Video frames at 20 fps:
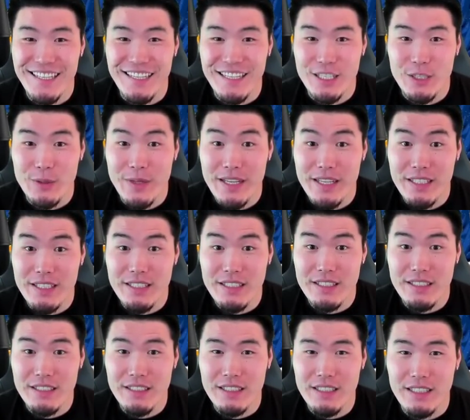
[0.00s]
Crit?
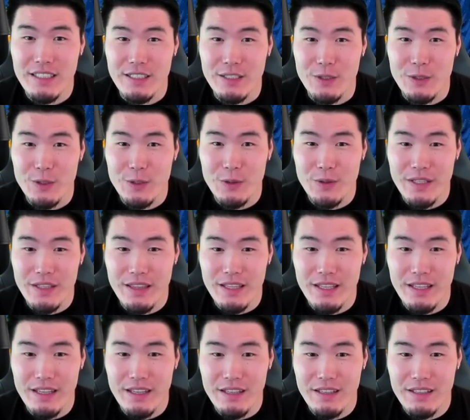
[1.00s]
No crit
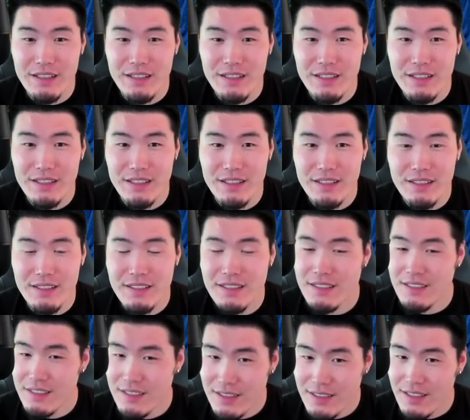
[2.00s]
there.
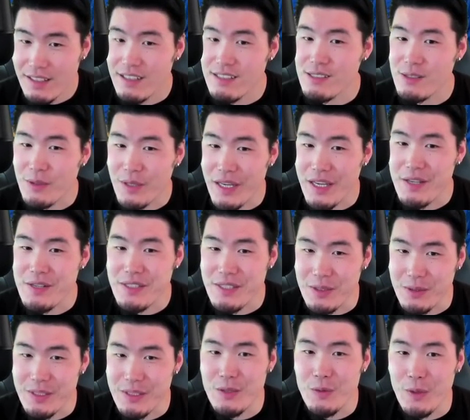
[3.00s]
That's okay, he
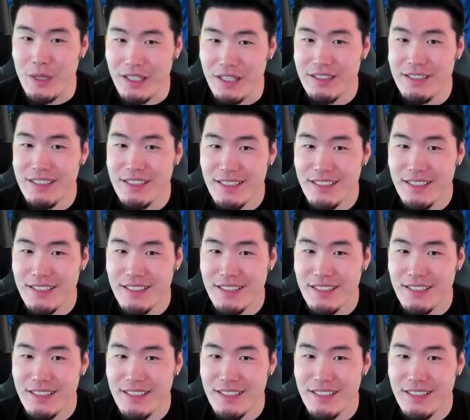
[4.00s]
still did well.